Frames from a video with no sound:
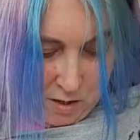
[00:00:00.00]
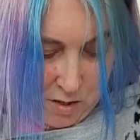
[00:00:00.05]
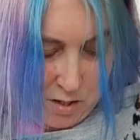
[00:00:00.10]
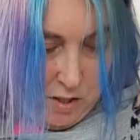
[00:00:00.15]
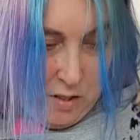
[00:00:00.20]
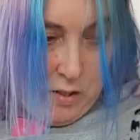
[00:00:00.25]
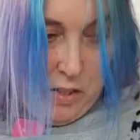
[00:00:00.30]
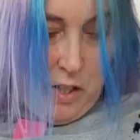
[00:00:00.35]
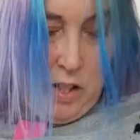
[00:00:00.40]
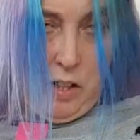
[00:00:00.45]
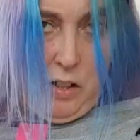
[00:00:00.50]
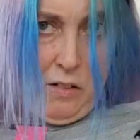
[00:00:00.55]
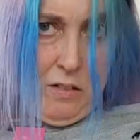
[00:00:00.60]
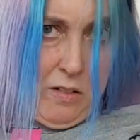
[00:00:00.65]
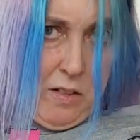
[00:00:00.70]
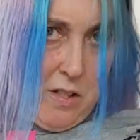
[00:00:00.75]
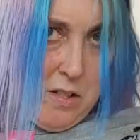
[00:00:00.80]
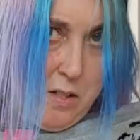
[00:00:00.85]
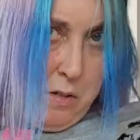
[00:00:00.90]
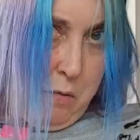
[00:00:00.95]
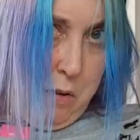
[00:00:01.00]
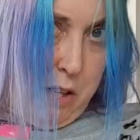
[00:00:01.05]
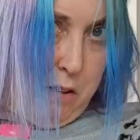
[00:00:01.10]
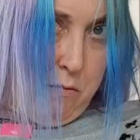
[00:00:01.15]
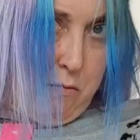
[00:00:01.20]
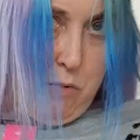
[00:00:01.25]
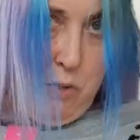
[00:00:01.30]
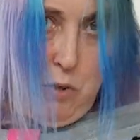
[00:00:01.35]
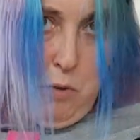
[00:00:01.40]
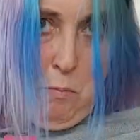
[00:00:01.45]
don't know. It's quite
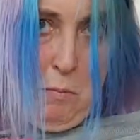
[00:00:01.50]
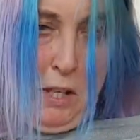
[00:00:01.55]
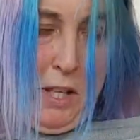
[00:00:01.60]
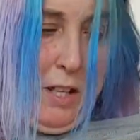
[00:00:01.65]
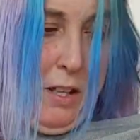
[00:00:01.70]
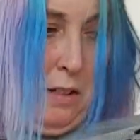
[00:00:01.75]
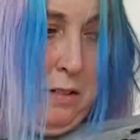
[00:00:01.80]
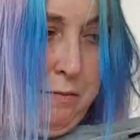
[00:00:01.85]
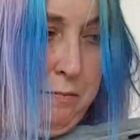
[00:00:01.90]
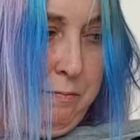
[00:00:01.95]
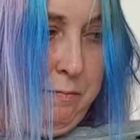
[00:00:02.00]
roomy